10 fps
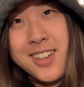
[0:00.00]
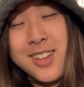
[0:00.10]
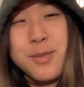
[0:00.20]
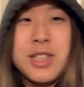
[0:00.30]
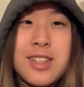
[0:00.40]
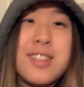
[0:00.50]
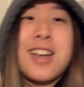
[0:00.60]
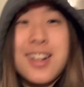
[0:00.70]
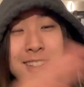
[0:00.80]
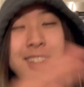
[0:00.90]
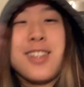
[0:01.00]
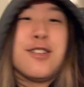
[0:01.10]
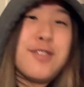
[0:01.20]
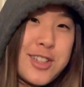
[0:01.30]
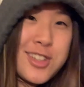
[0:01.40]
I mean, it's technically
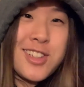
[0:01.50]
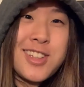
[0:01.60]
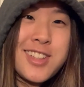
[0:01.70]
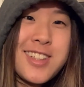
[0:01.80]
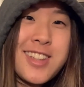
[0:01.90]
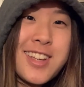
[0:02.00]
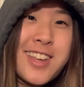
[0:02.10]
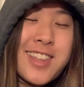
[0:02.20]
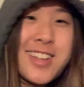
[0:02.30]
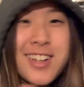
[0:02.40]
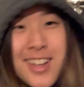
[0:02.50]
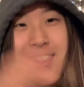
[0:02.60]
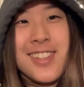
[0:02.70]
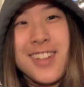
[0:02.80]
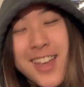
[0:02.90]
officially like the
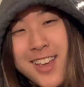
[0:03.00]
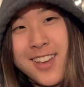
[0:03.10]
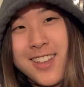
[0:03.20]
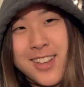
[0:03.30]
next day,